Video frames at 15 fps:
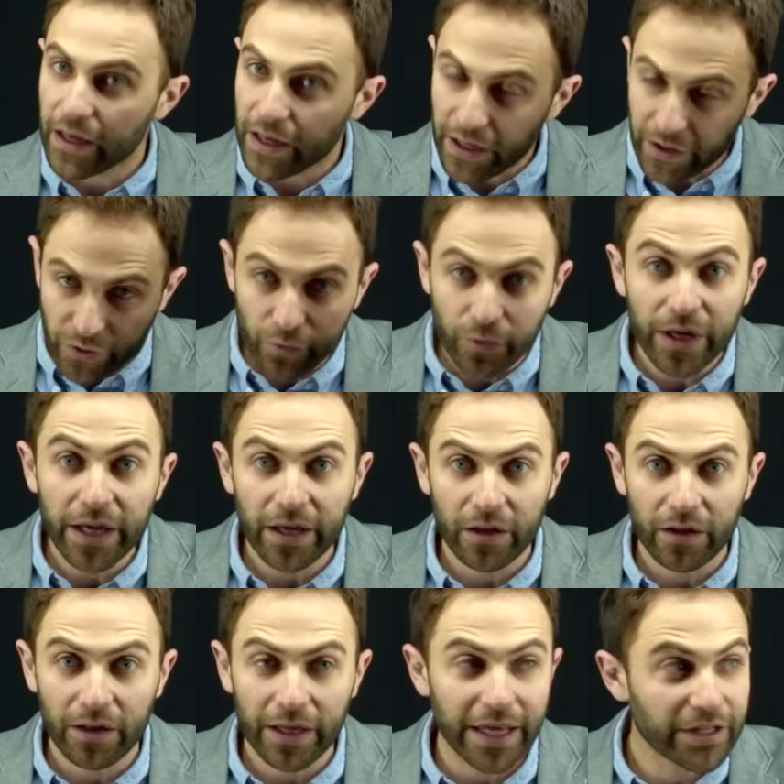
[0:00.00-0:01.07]
It's
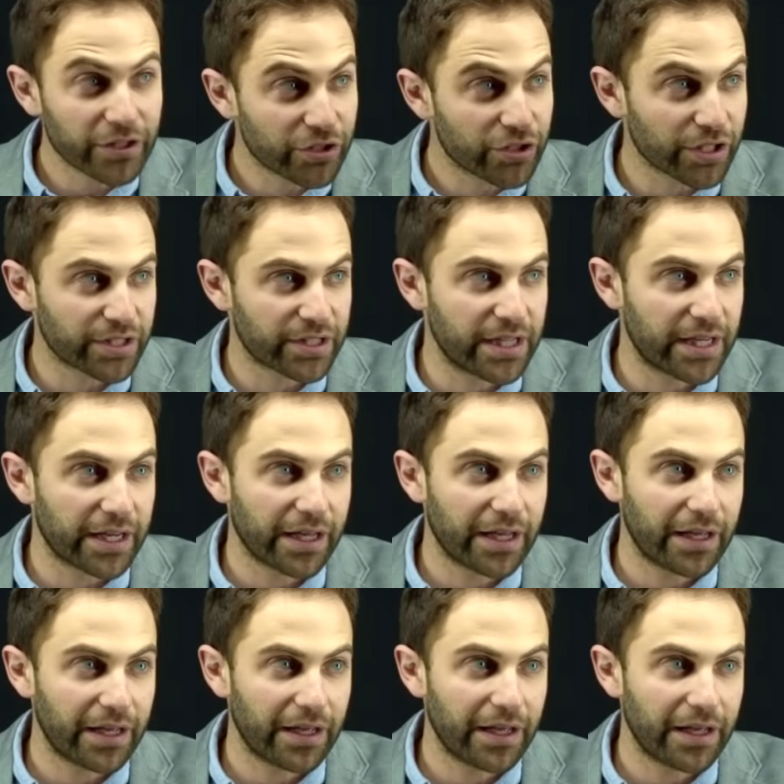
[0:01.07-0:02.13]
real, it's just that
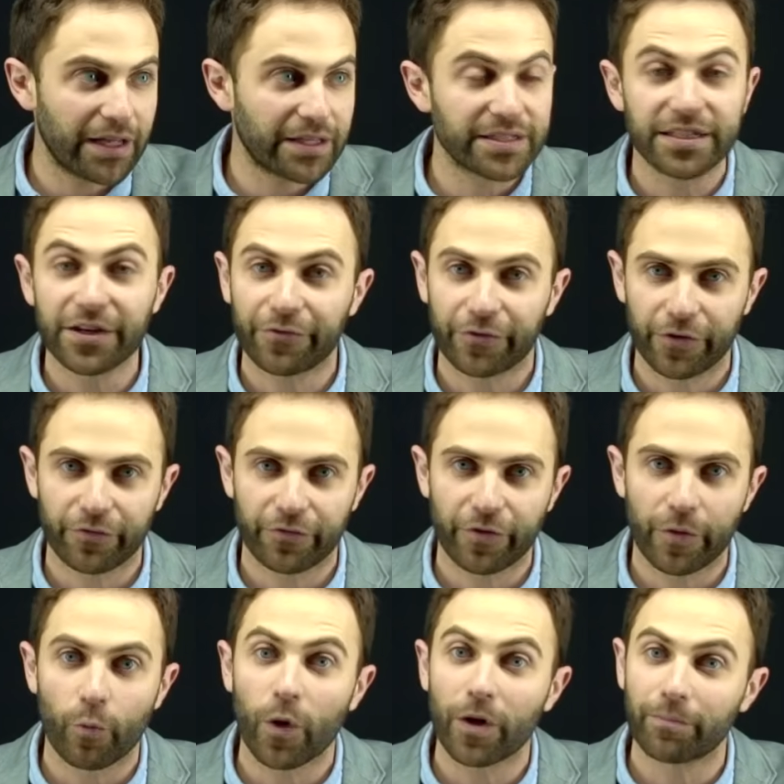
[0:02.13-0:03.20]
it's different
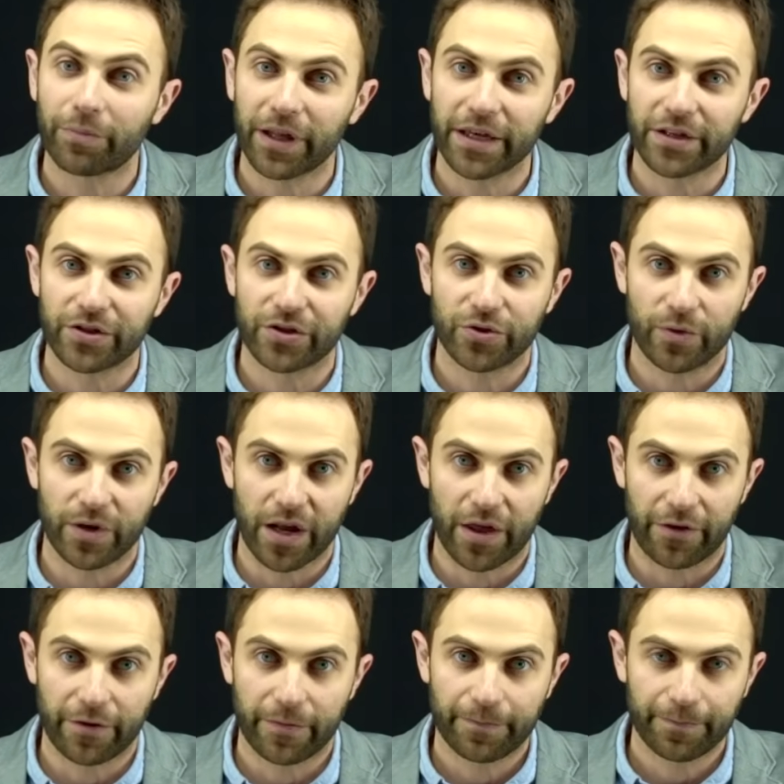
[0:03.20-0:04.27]
from one place to another.